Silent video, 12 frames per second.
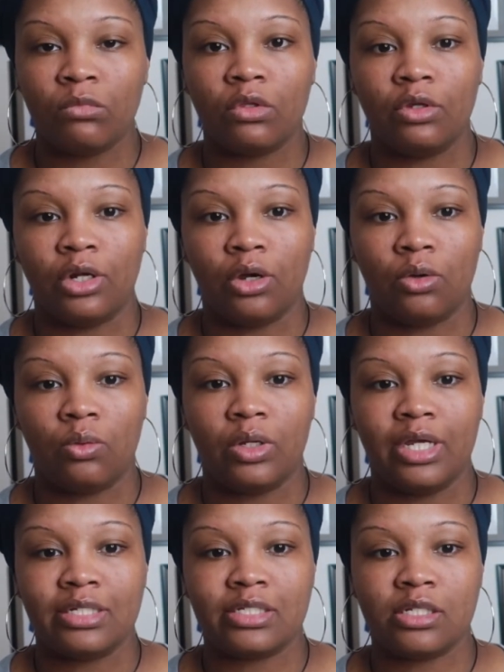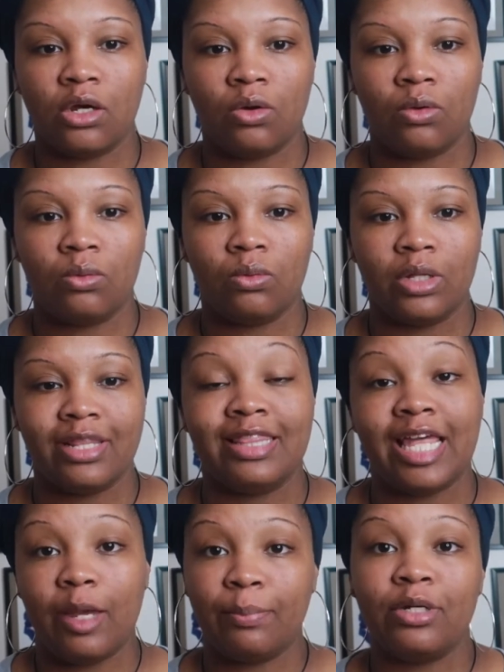you know. And so
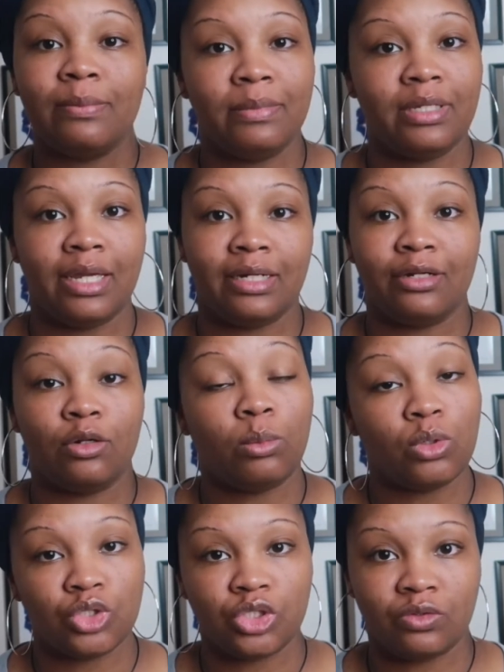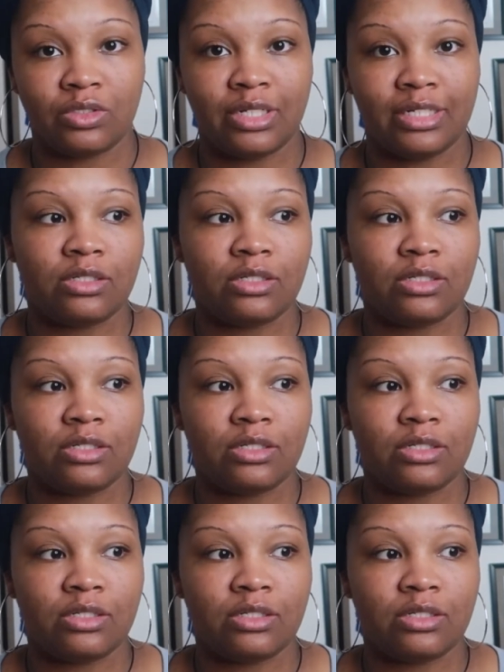that put me at an emotional state.